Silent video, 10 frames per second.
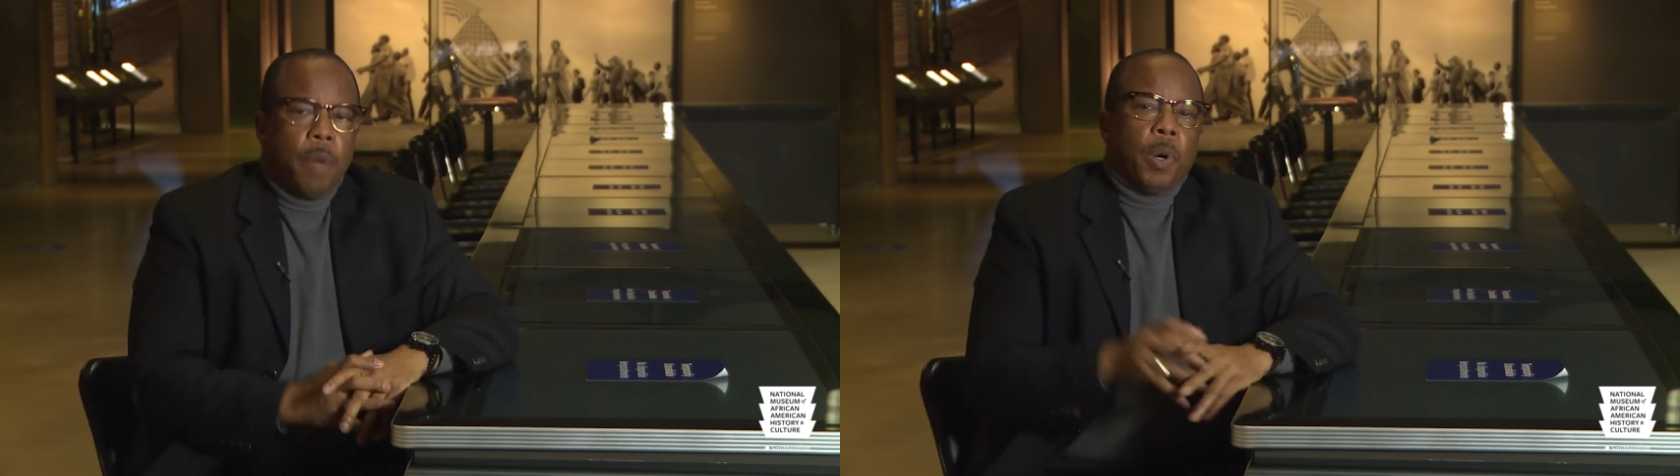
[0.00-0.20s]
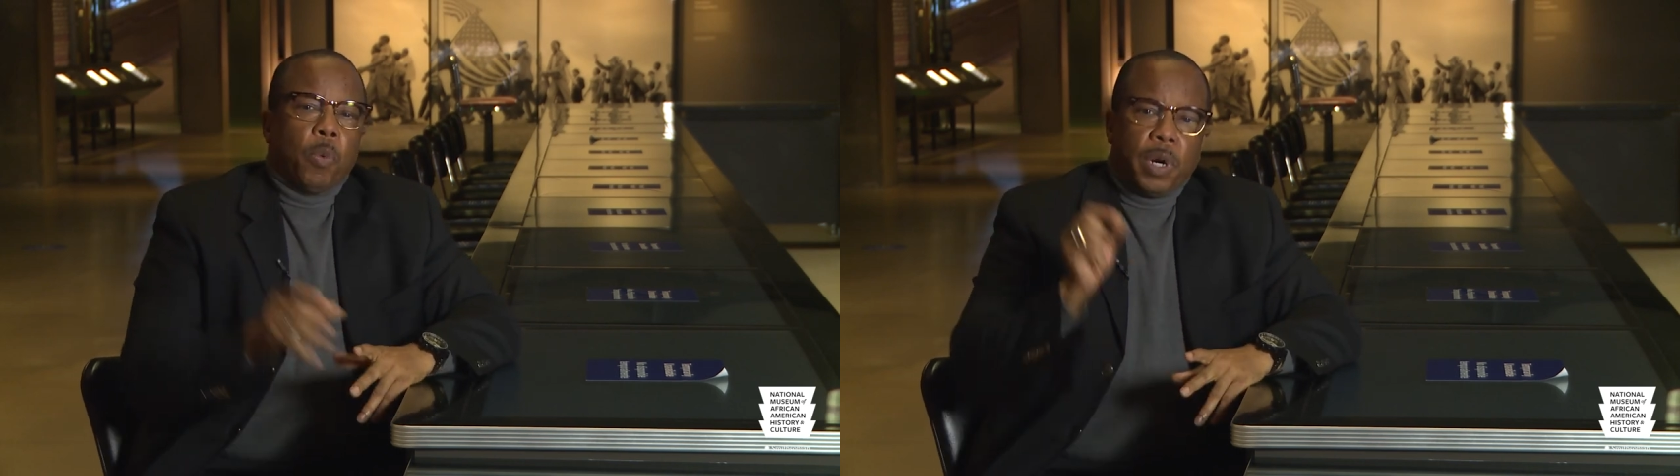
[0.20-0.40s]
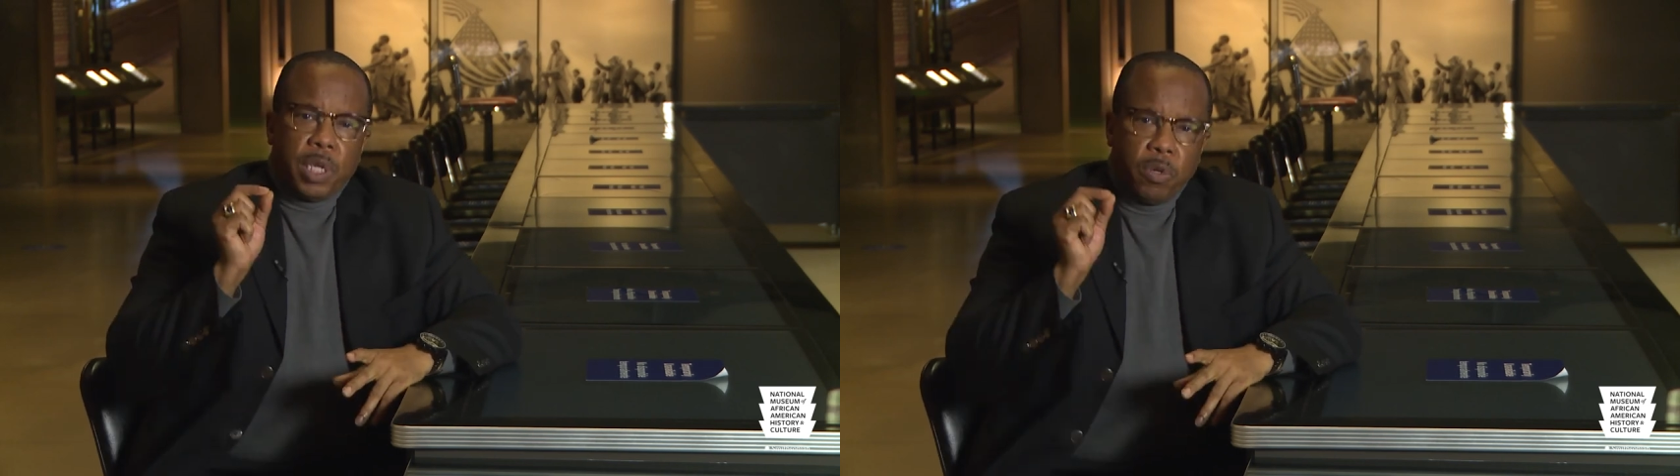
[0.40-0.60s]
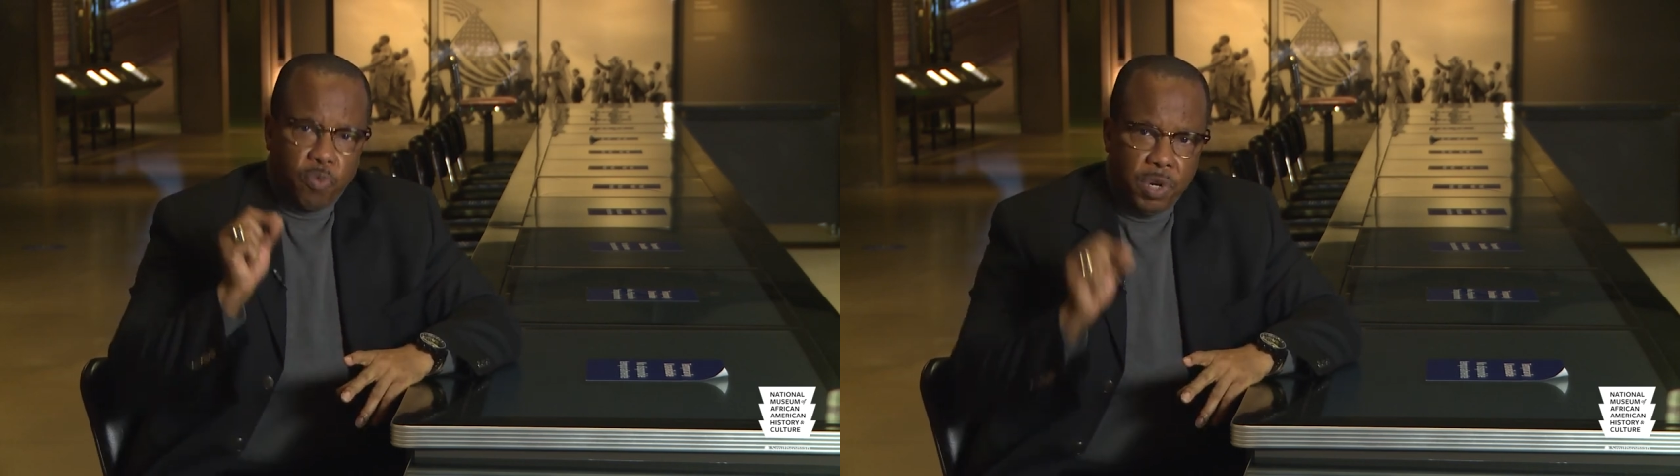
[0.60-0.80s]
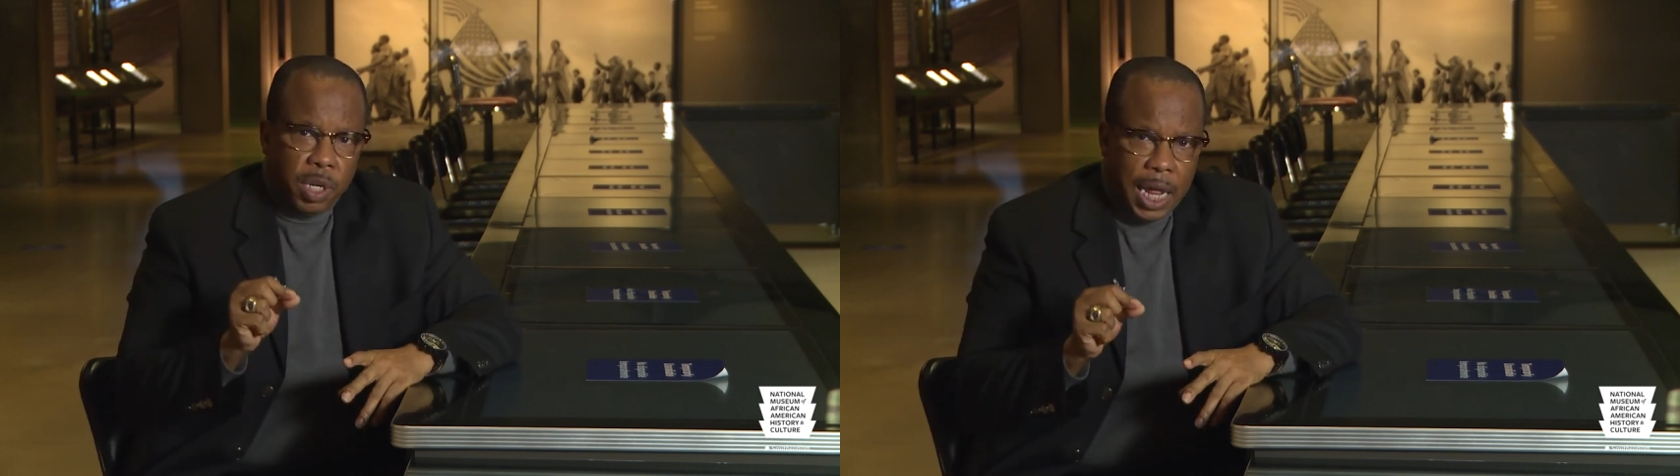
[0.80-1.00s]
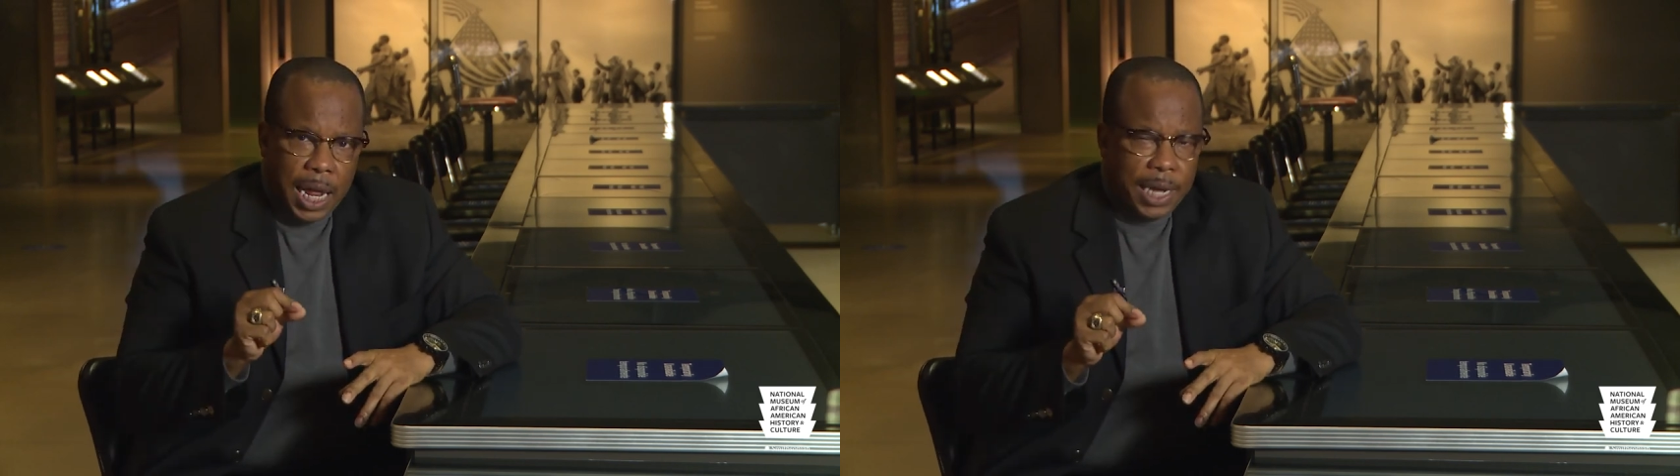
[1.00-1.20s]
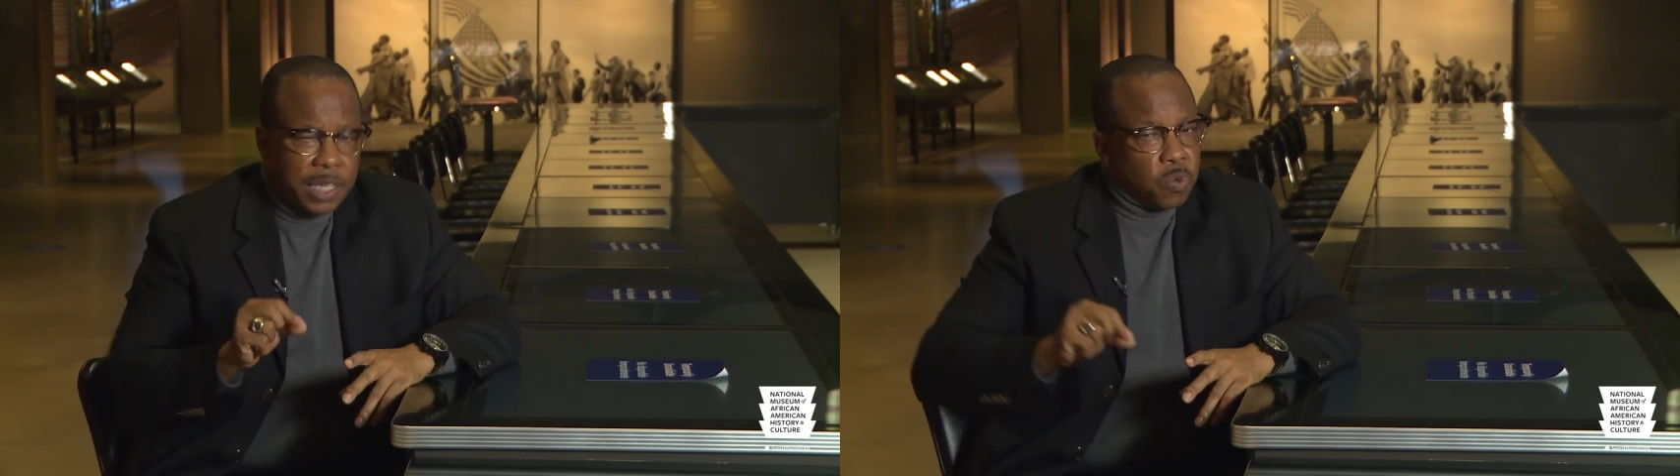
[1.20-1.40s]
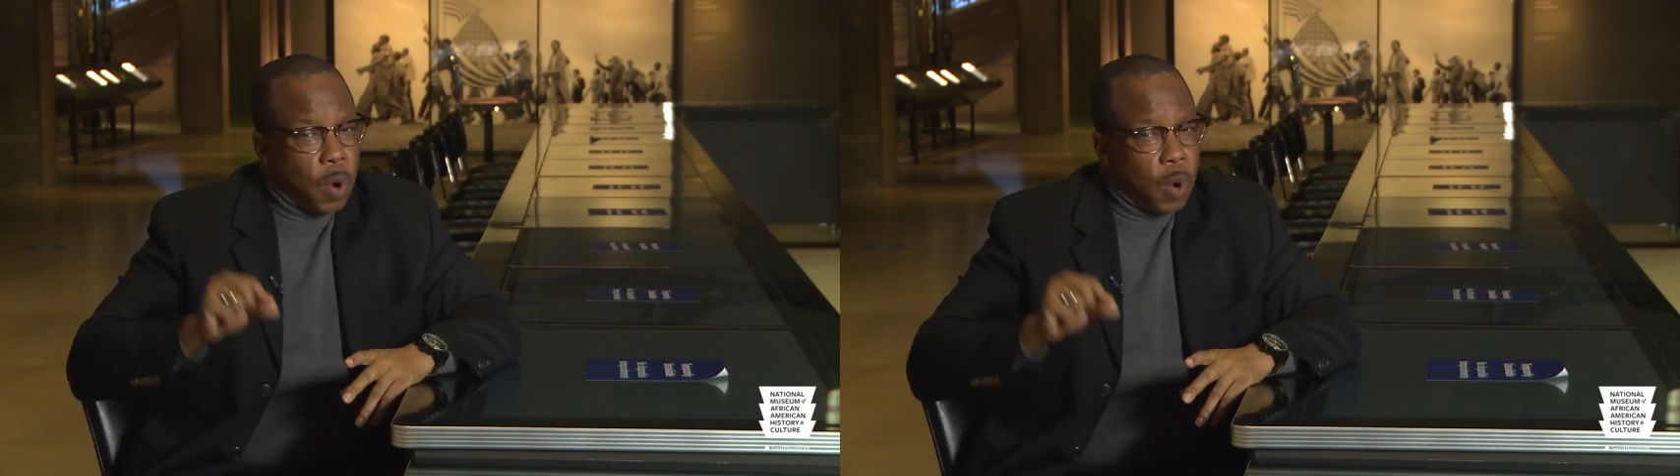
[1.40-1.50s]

But what he realized